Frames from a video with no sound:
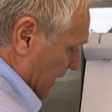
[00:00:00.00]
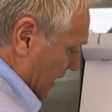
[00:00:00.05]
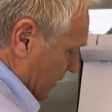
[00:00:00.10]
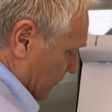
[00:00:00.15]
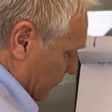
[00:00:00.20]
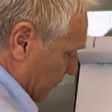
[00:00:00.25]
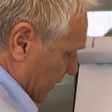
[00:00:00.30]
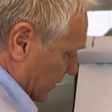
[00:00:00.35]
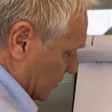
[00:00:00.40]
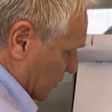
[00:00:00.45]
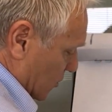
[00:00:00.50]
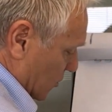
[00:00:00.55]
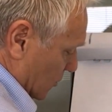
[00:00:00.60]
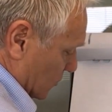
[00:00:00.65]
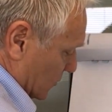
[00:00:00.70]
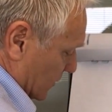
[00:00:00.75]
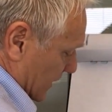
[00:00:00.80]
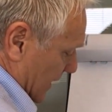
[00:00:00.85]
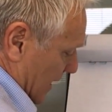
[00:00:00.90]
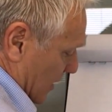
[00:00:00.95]
Our fixed
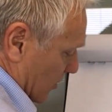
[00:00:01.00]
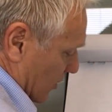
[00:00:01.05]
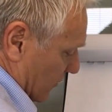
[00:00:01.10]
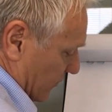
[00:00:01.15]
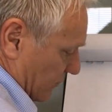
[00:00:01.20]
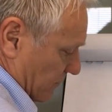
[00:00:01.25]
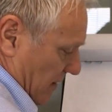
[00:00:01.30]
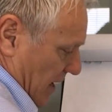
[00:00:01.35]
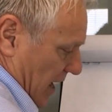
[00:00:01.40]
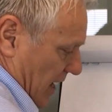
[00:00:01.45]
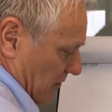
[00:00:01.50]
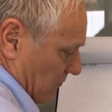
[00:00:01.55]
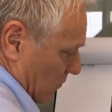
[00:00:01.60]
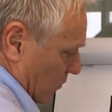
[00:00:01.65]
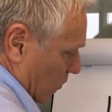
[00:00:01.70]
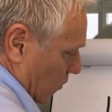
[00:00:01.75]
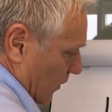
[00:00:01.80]
costs start off at